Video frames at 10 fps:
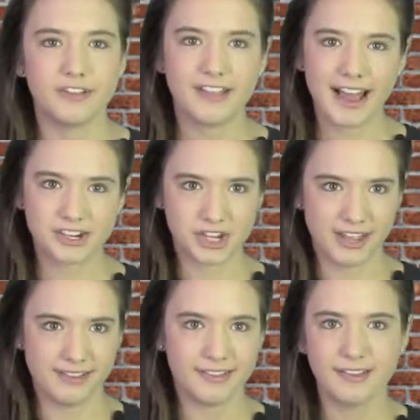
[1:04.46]

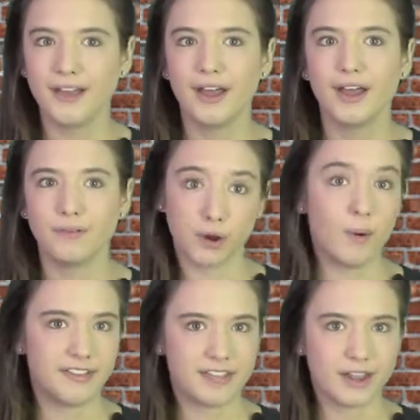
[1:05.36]
sections:
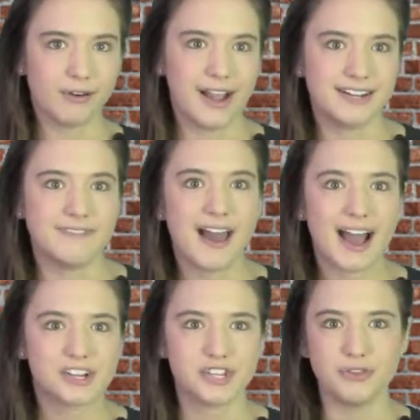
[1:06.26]
requesting corrective
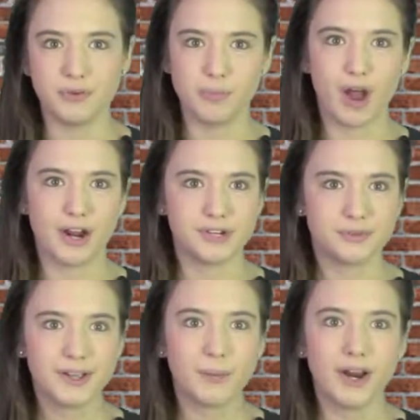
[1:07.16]
action through product
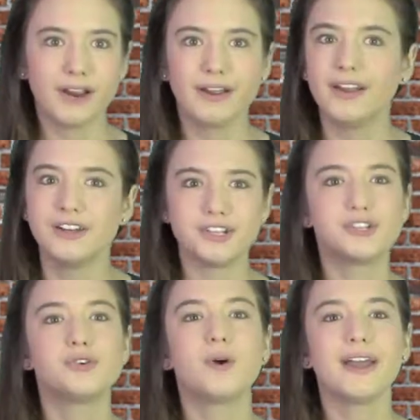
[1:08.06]
rework,
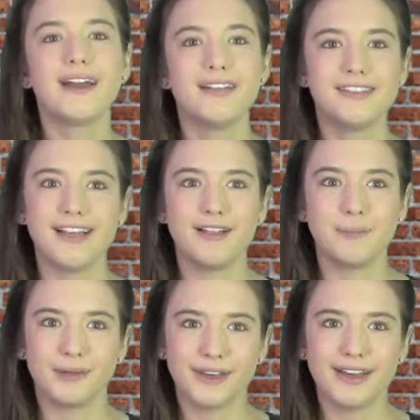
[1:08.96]
destroying
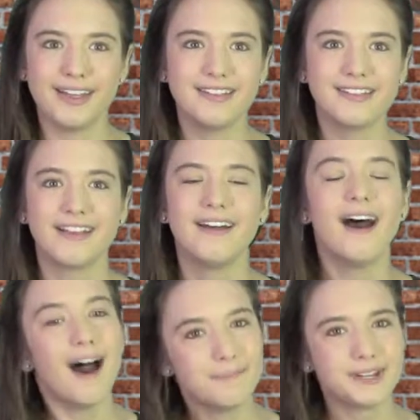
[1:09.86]
unsellable goods,
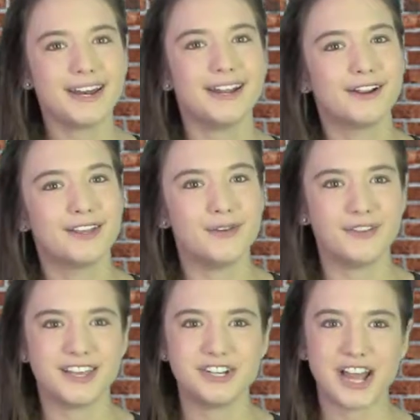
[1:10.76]
updating your
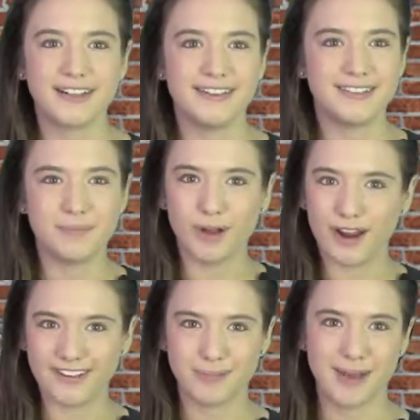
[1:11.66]
QC checklist and
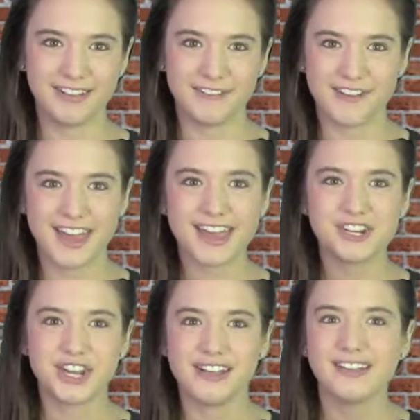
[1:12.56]
product
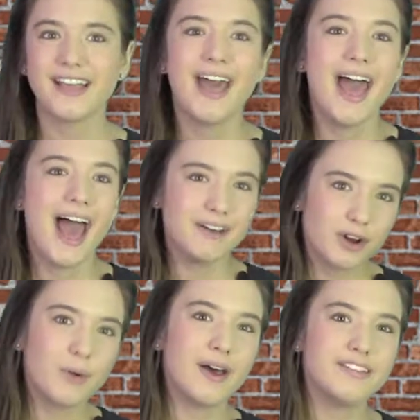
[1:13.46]
specifications, and
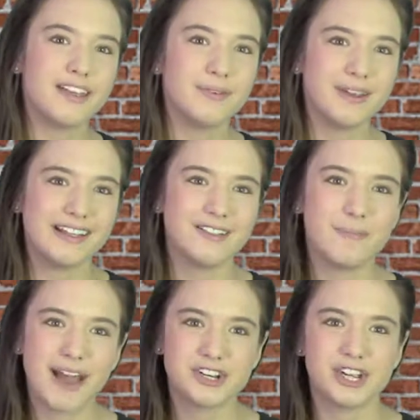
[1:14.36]
requesting
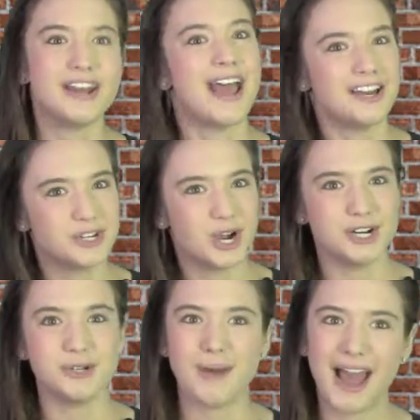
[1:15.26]
reinspection and
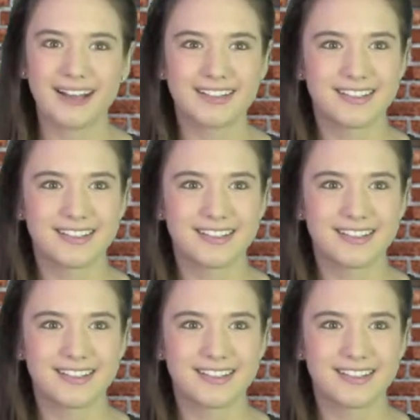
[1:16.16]
chargebacks.